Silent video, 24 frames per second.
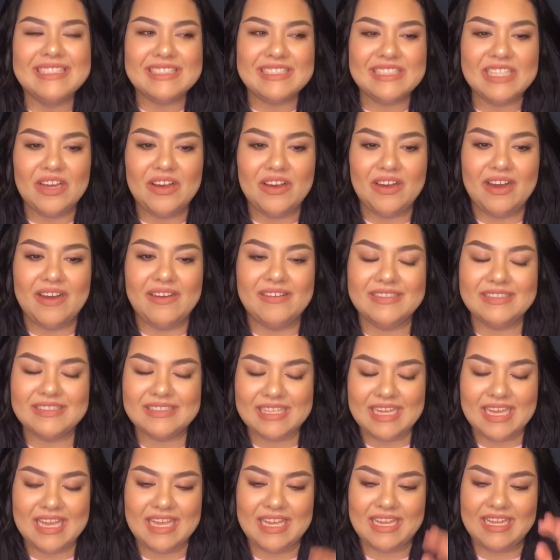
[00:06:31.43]
So I was
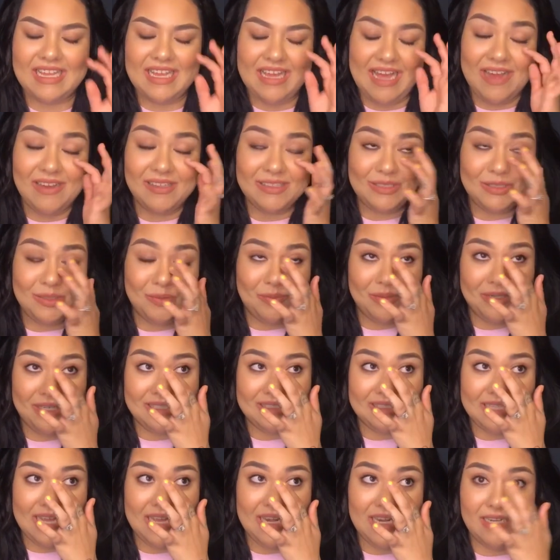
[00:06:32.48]
like, I was super
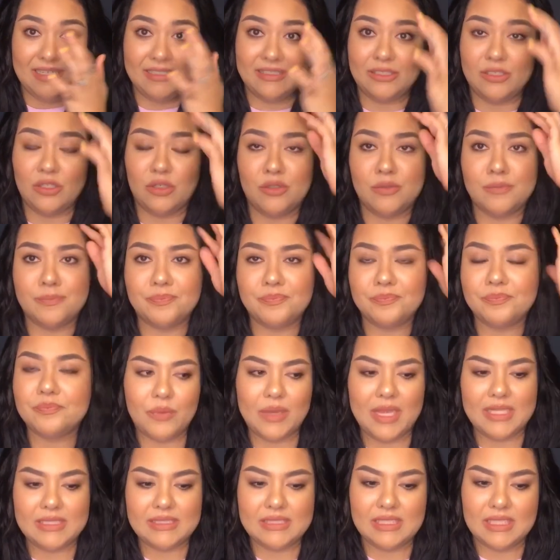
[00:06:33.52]
excited. So
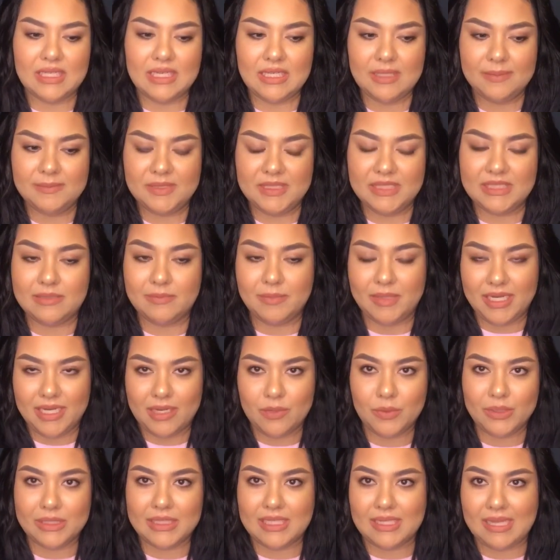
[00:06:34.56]
we ended up just
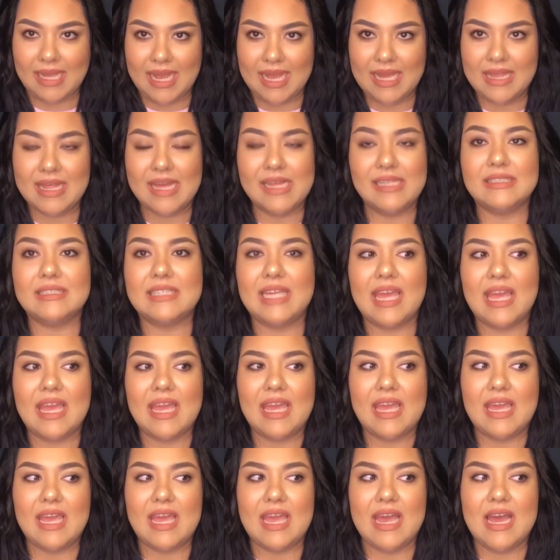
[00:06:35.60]
meeting with the guy that
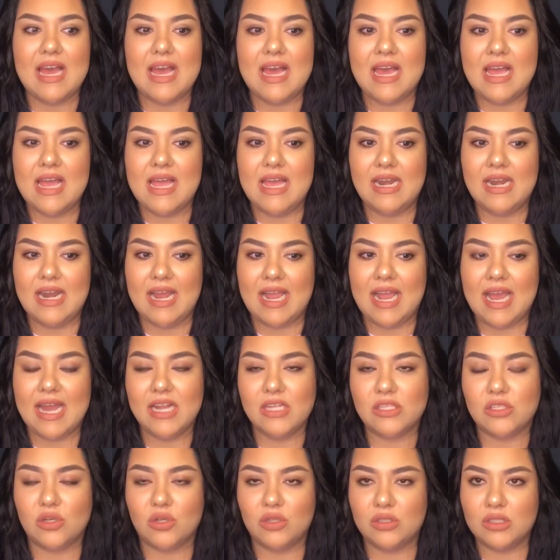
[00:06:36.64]
day, and I kind
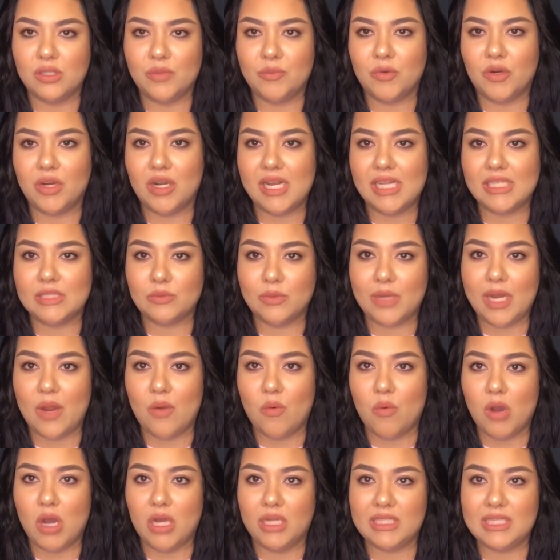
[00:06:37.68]
of told him more or less what I
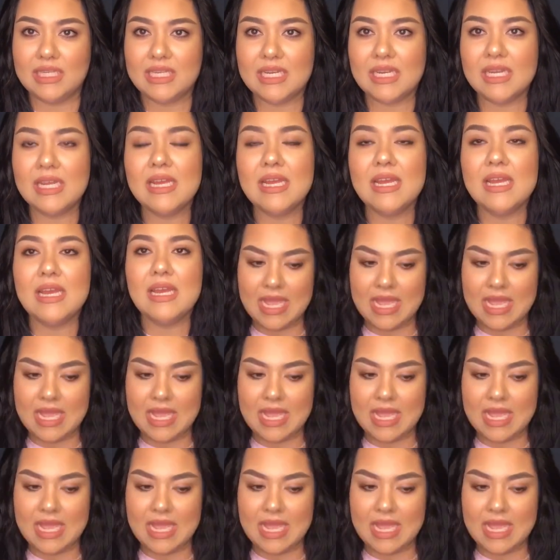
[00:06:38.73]
wanted.